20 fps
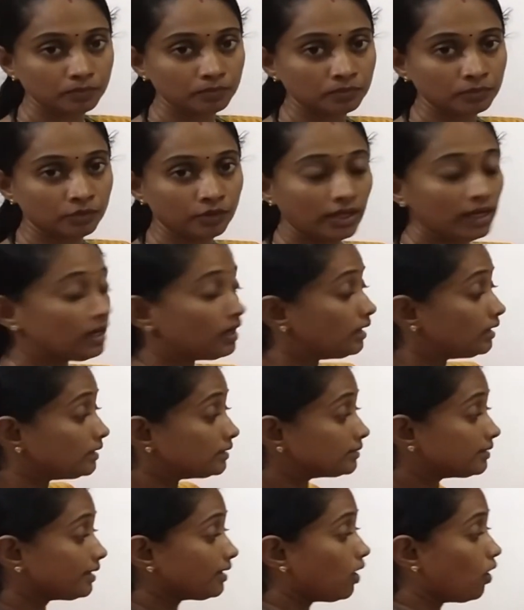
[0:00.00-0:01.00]
Okay,
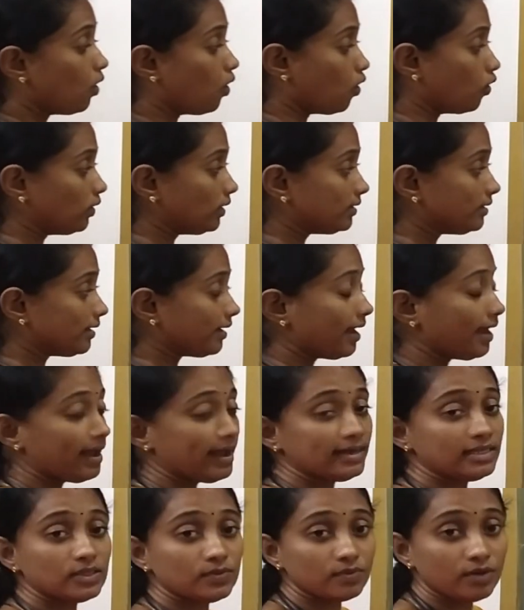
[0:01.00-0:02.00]
they hold their
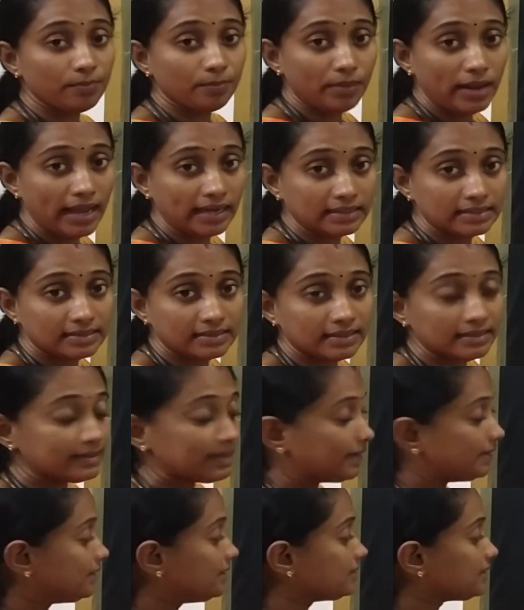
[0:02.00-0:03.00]
hands from back side,
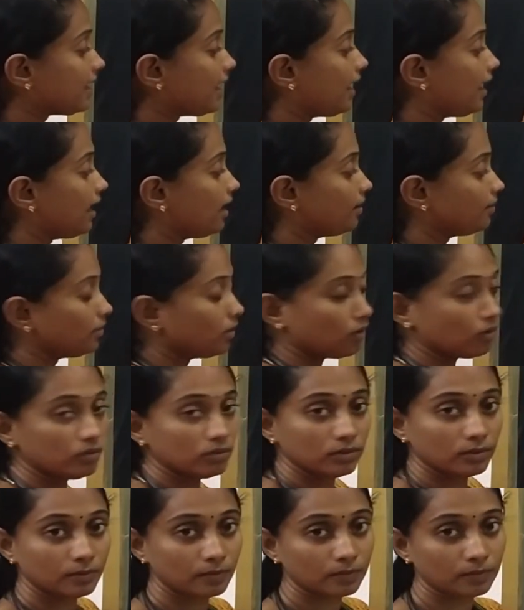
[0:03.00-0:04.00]
that is anode.
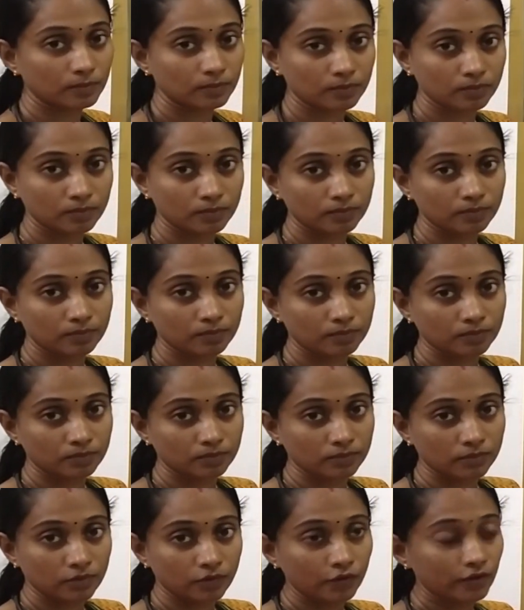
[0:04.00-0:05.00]

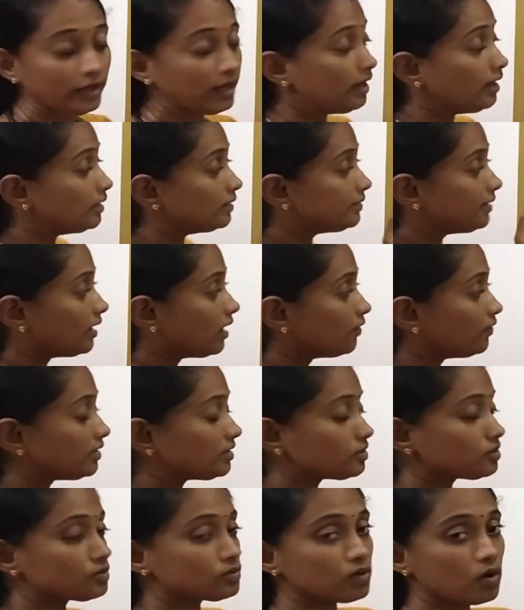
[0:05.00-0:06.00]
Okay, they have a
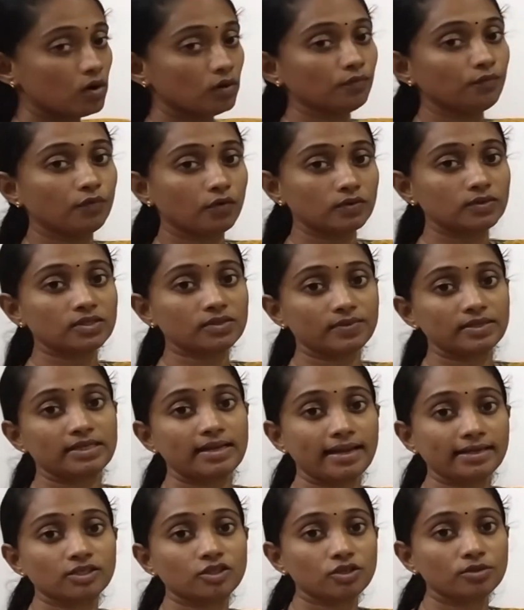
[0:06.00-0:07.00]
strong force of
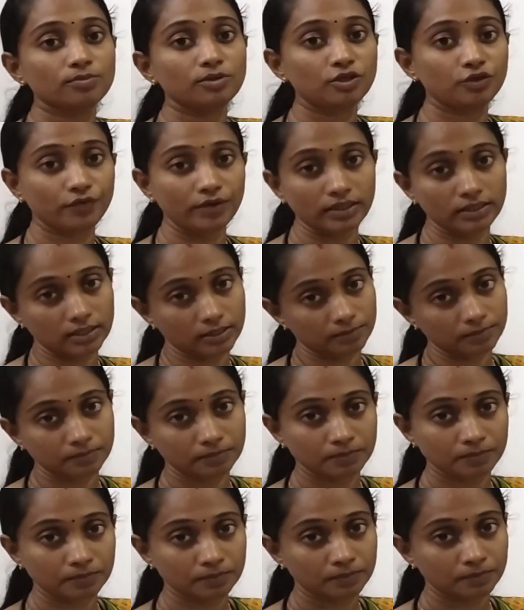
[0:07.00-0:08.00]
attraction between
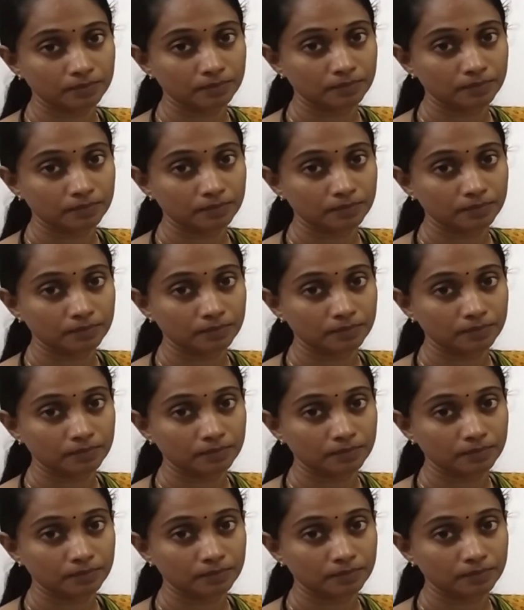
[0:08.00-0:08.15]
them.